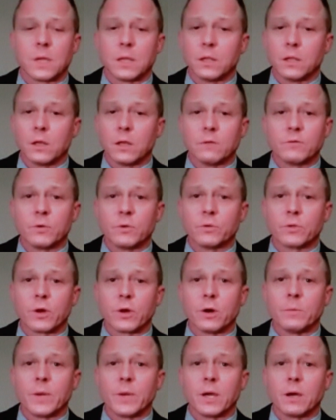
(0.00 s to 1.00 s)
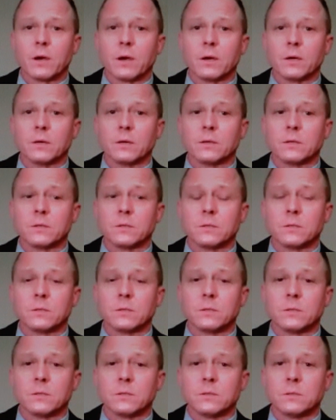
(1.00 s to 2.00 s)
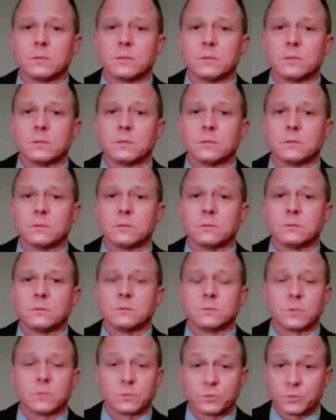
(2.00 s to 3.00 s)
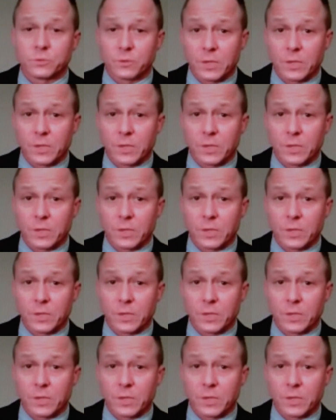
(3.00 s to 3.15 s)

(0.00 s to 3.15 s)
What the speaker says: I love you with all my heart. Don't